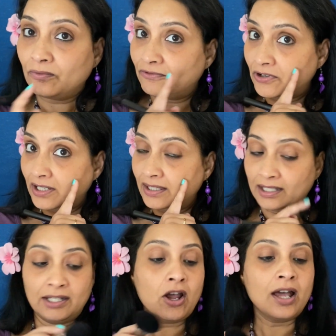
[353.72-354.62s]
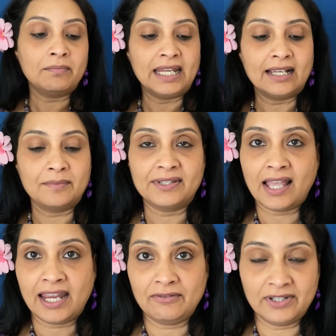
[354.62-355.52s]
for the non-makeup
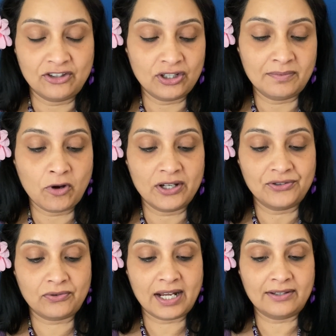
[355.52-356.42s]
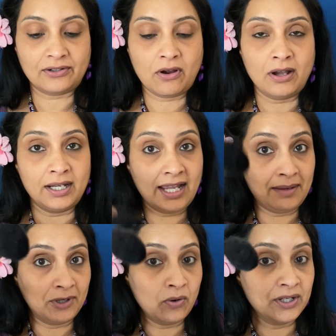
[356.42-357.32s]
side with just moisturizer on,
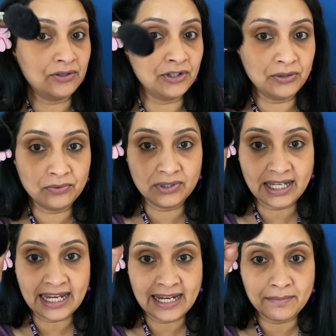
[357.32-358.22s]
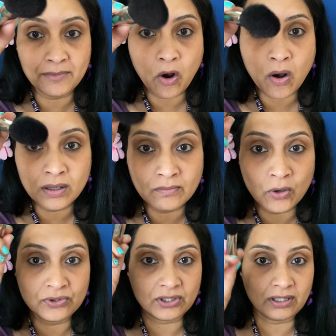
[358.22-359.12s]
I'm going to use a
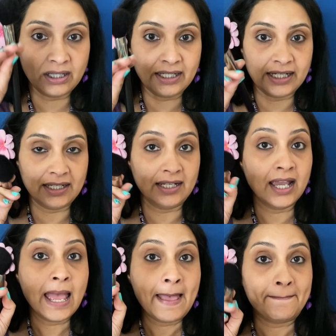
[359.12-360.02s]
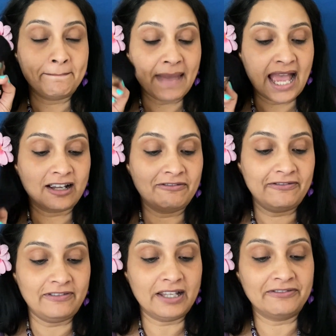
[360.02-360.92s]
almost clean MAC
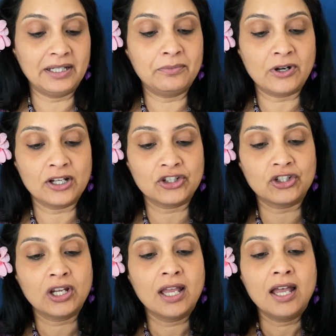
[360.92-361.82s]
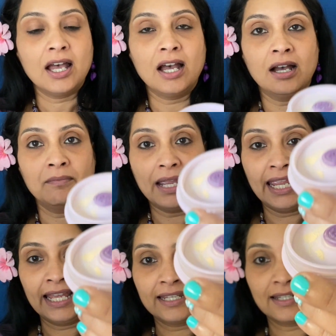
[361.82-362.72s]
fluffy brush,
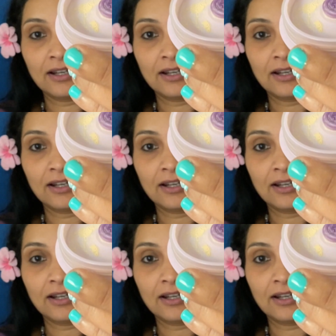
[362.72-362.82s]
and